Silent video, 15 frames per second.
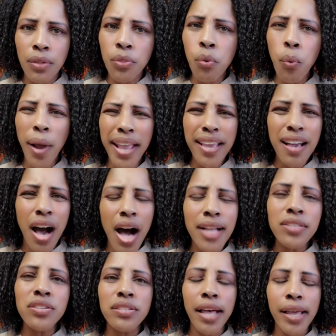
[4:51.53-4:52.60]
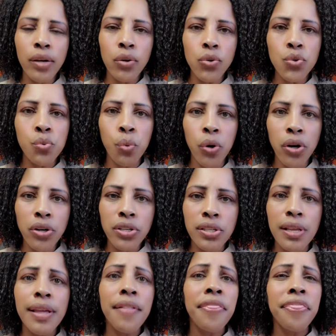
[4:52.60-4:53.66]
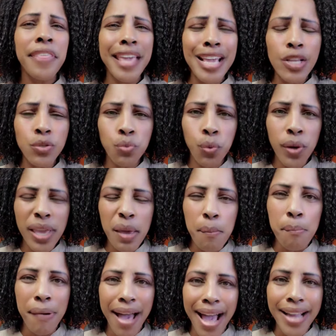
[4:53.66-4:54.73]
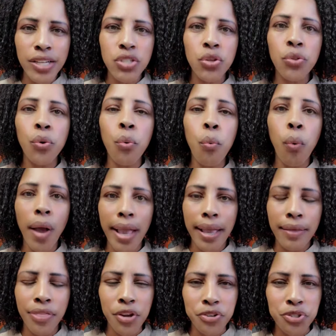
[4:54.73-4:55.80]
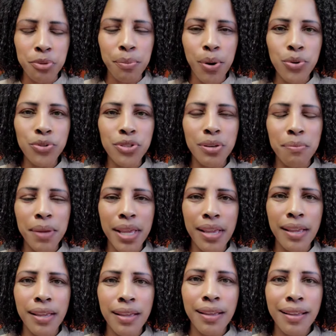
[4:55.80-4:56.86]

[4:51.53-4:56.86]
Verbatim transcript: The way God's cycles work, things will get back to the way they're supposed to be.